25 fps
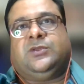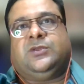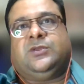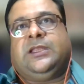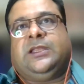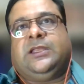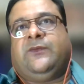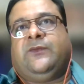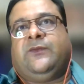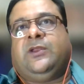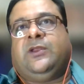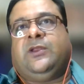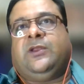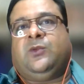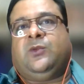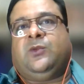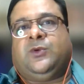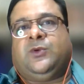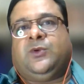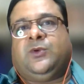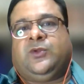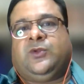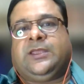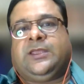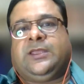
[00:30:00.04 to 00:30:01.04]
in the revenue
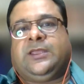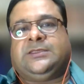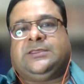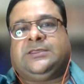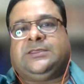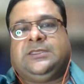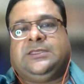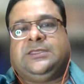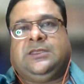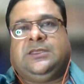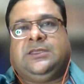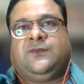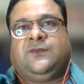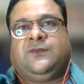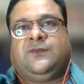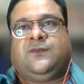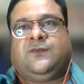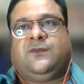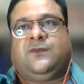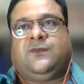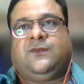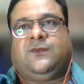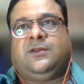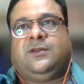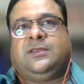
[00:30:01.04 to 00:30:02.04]
report you can see if
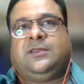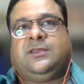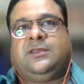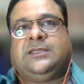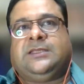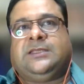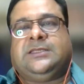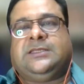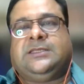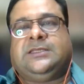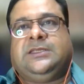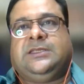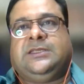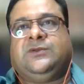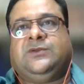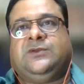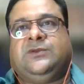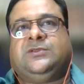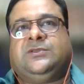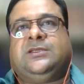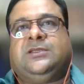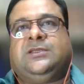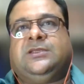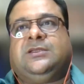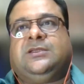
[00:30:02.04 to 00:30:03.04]
there is any
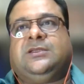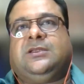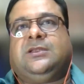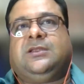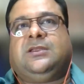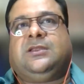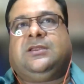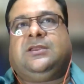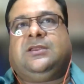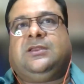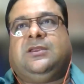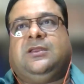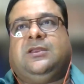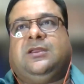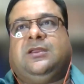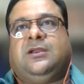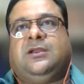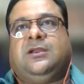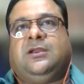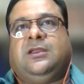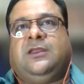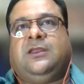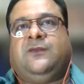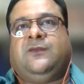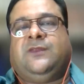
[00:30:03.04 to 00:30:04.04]
user
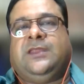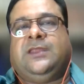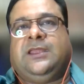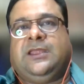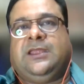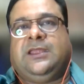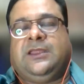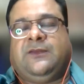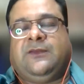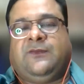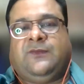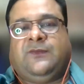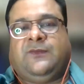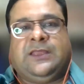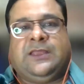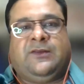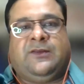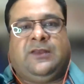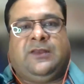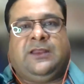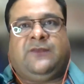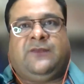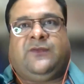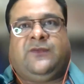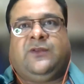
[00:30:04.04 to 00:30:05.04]
if they if they
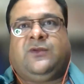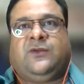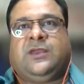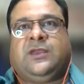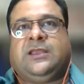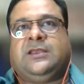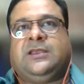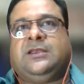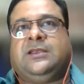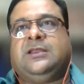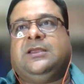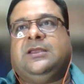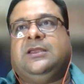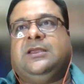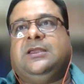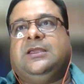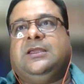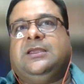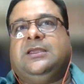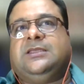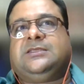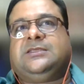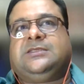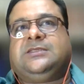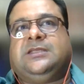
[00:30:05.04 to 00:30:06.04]
have left you can
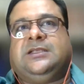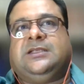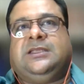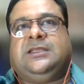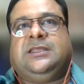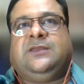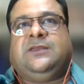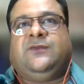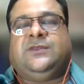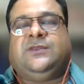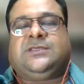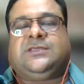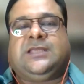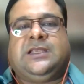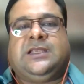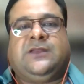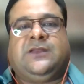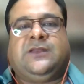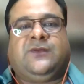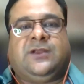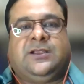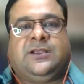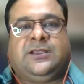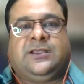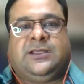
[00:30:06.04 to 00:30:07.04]
study which kind
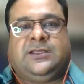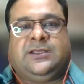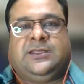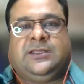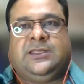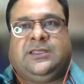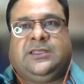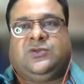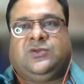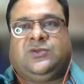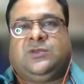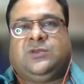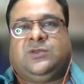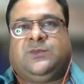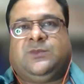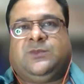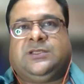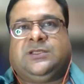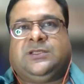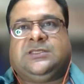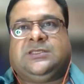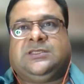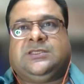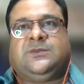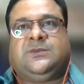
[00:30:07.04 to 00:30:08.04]
of content they used to
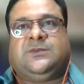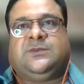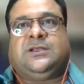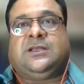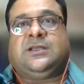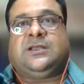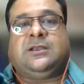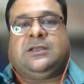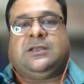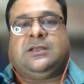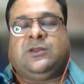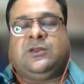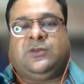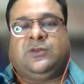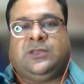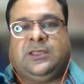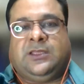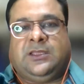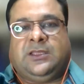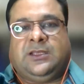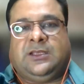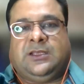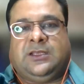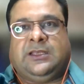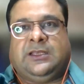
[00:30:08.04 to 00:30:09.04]
purchase but now they
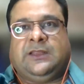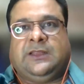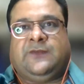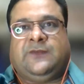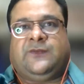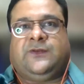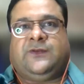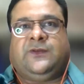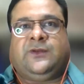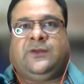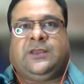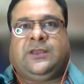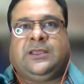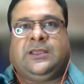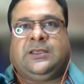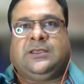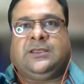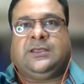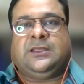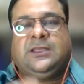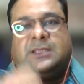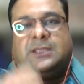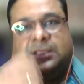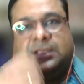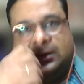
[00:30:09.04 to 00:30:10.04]
left you can
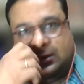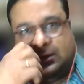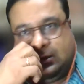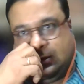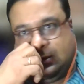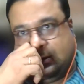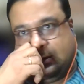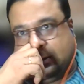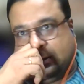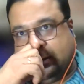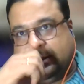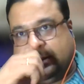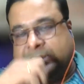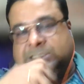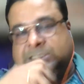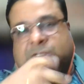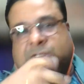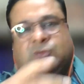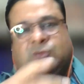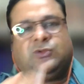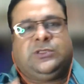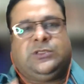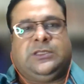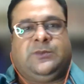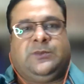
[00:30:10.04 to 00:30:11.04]
uh, reach
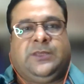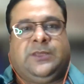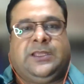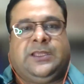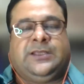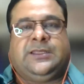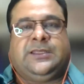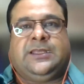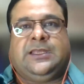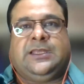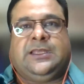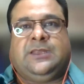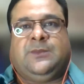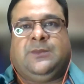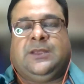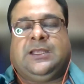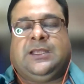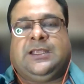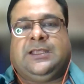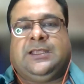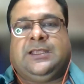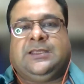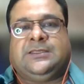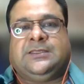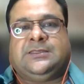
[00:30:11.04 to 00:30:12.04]
out to them get their
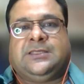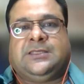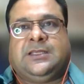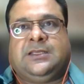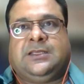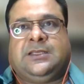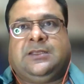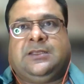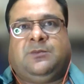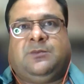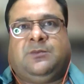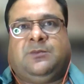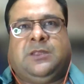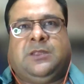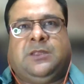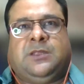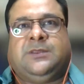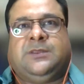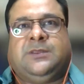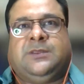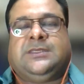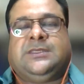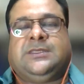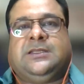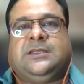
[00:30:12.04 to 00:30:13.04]
email ids and
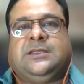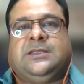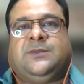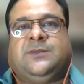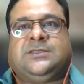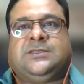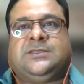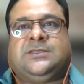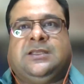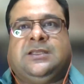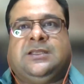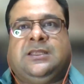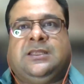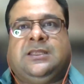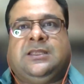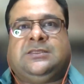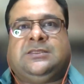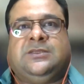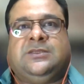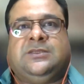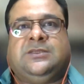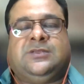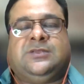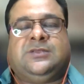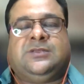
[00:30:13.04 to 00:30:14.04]
maybe send a personalized
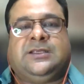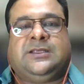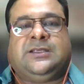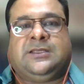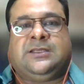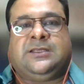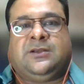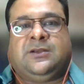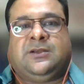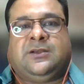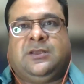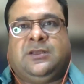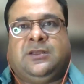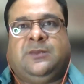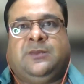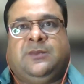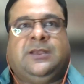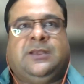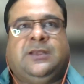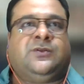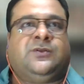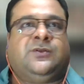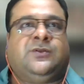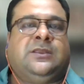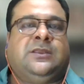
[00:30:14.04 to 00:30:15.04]
newsletter or email
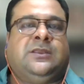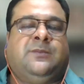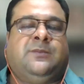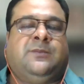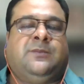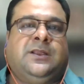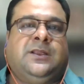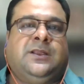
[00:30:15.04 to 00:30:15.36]
to them